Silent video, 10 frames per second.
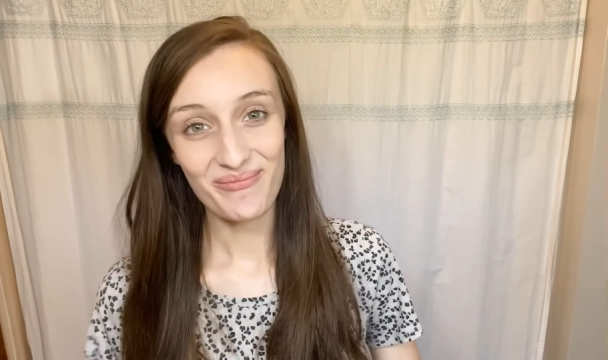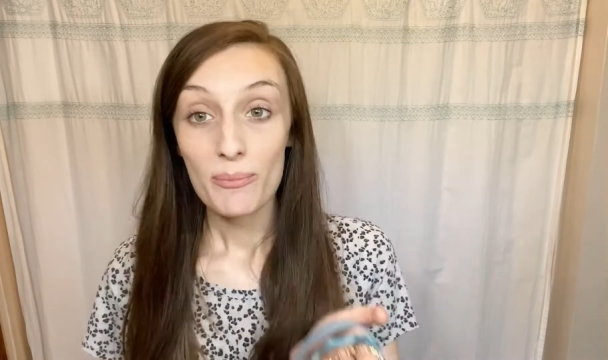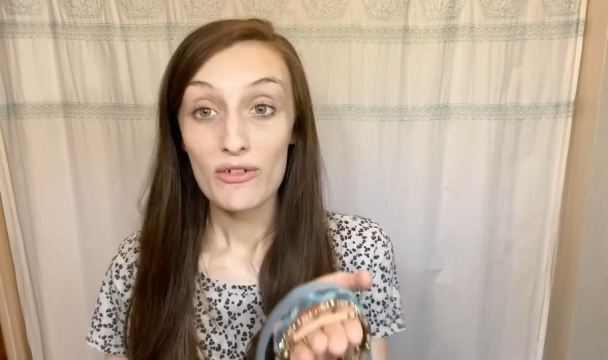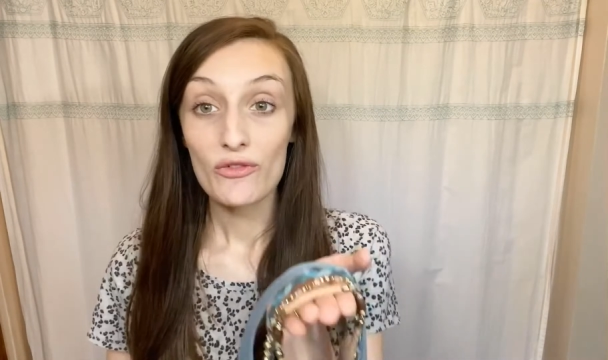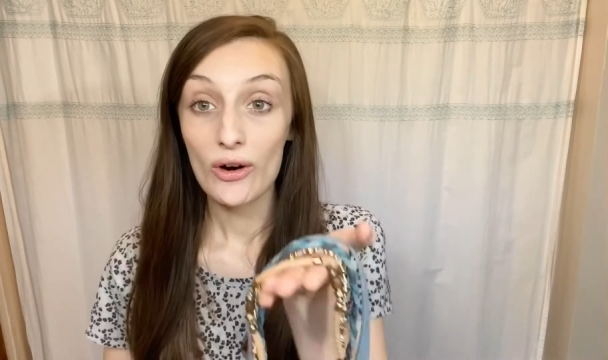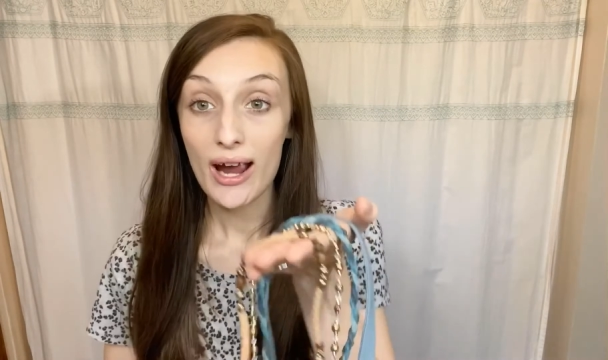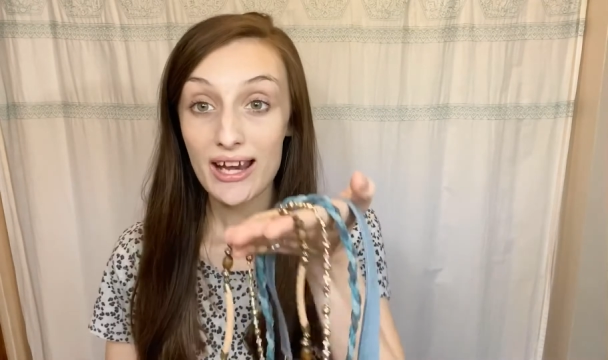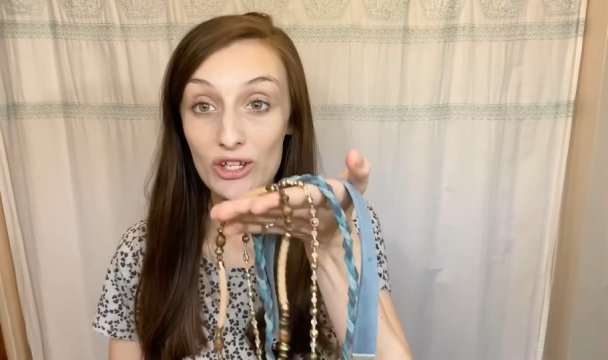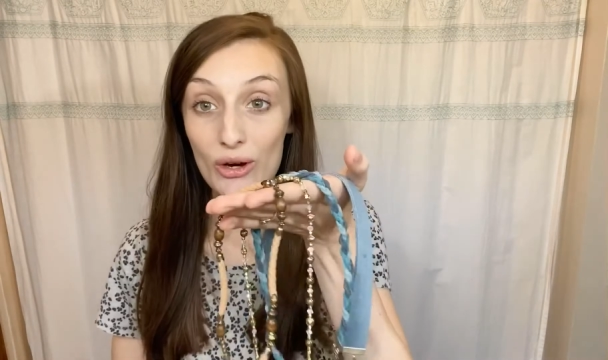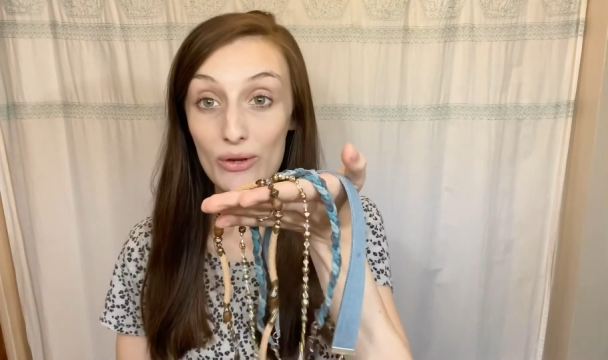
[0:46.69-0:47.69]
Before I
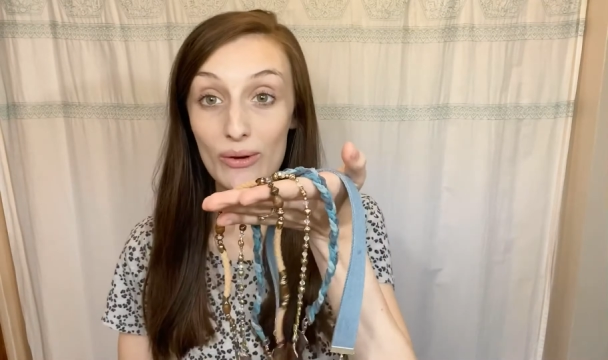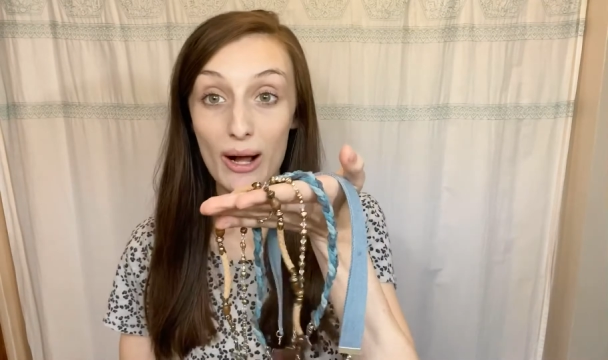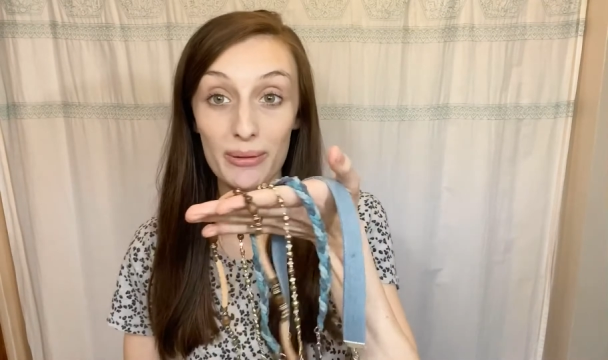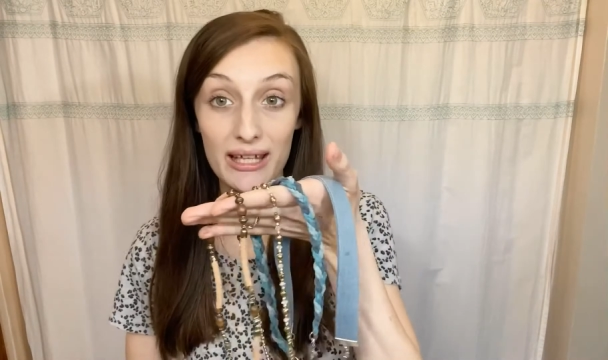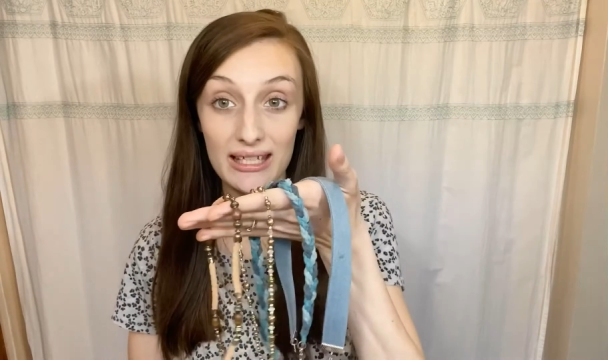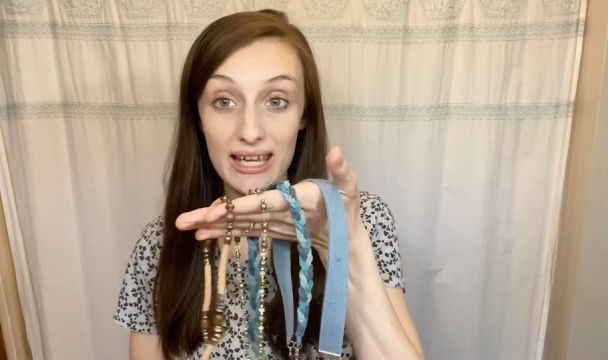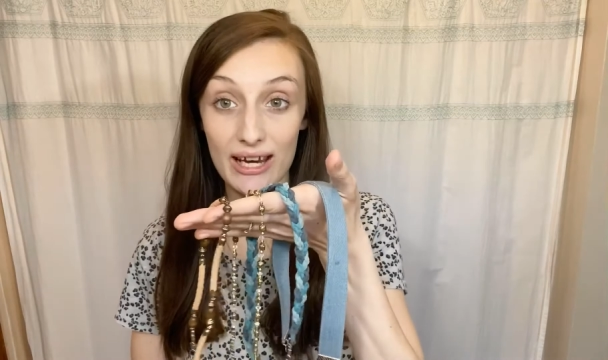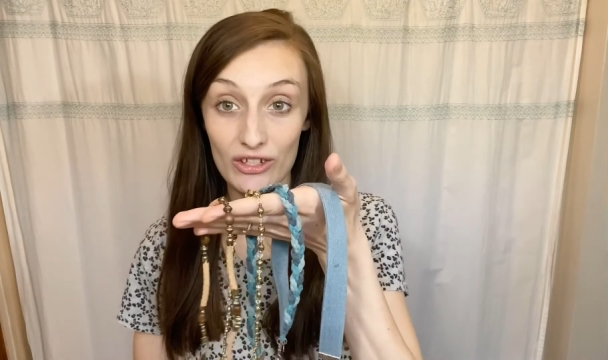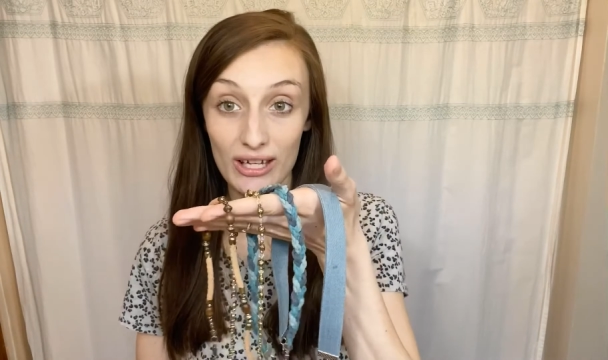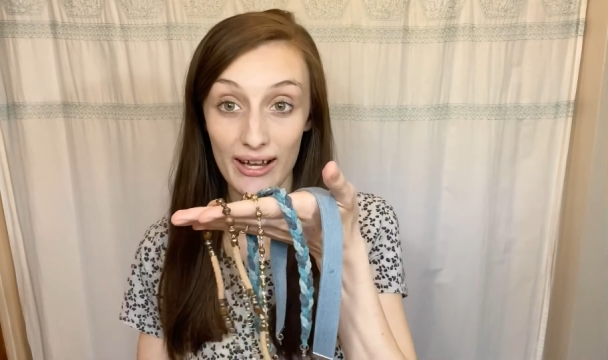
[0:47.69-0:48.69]
show you a couple easy
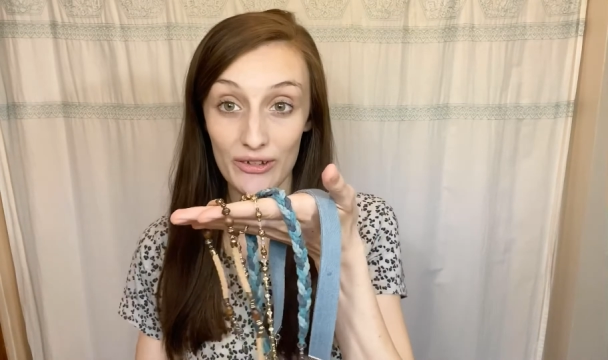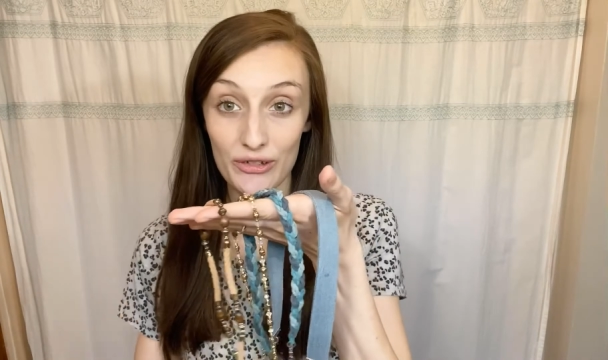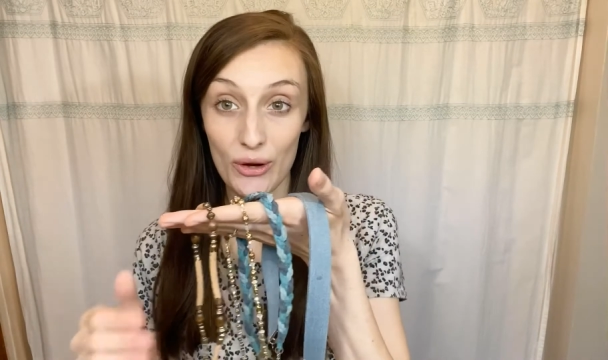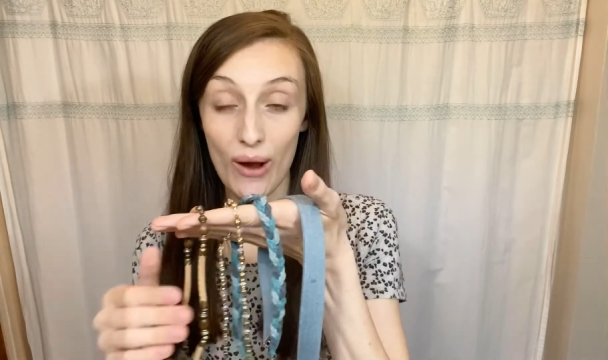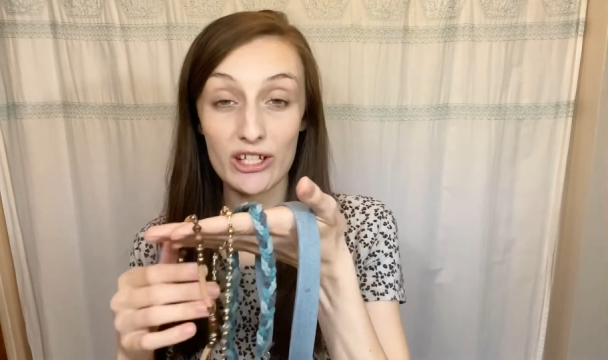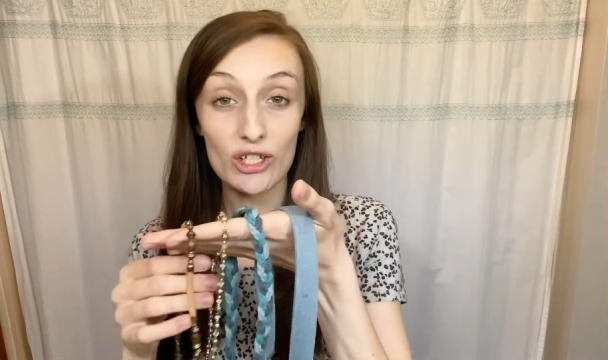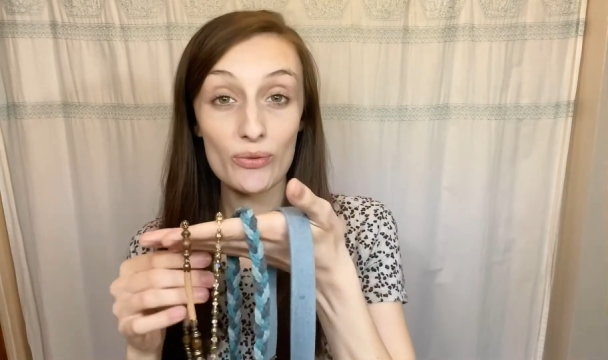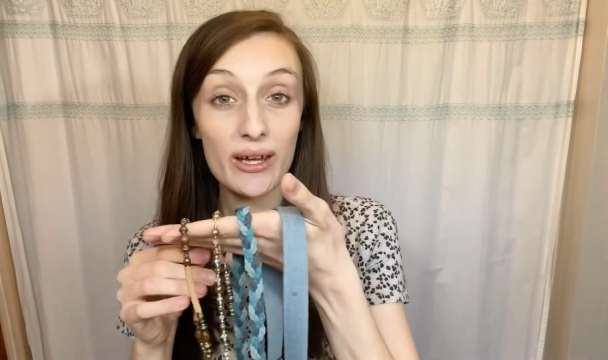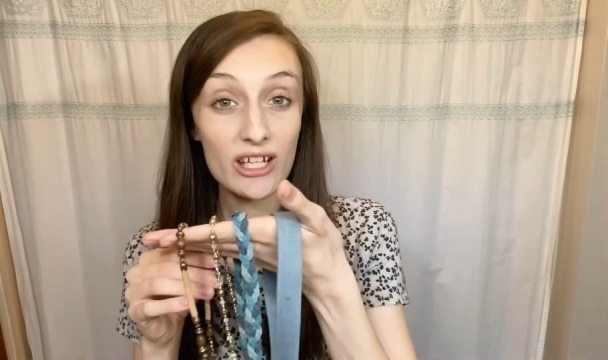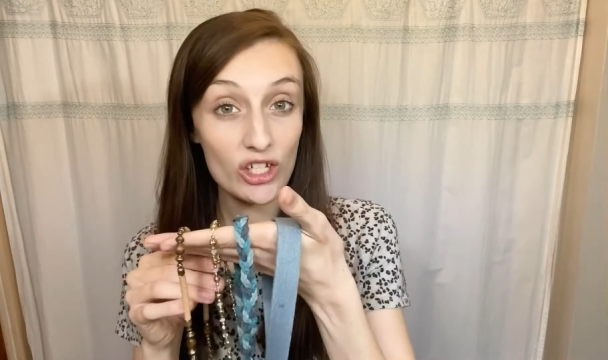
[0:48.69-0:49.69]
hairstyles though, I just
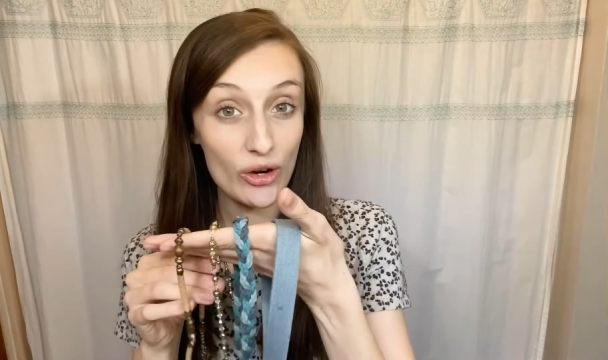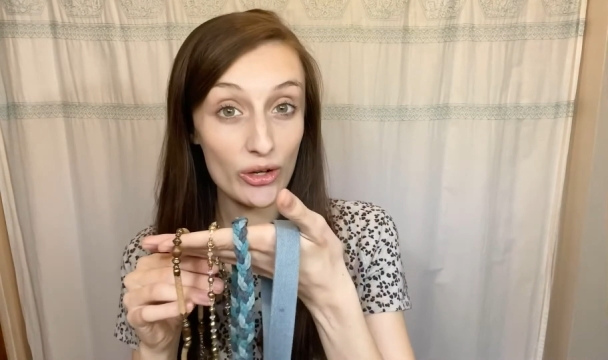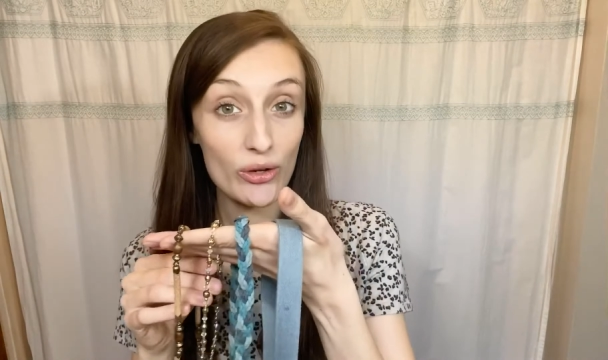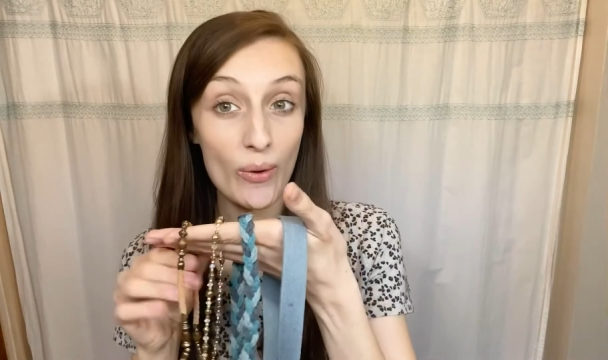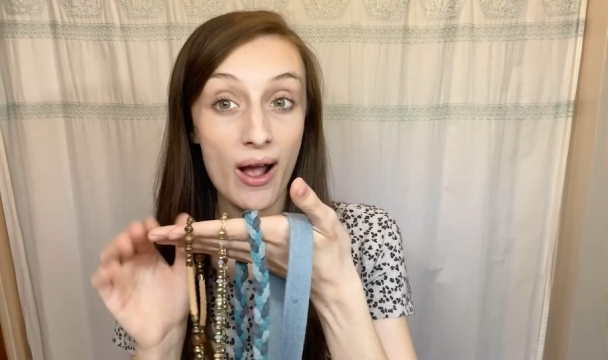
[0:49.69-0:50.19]
want to show you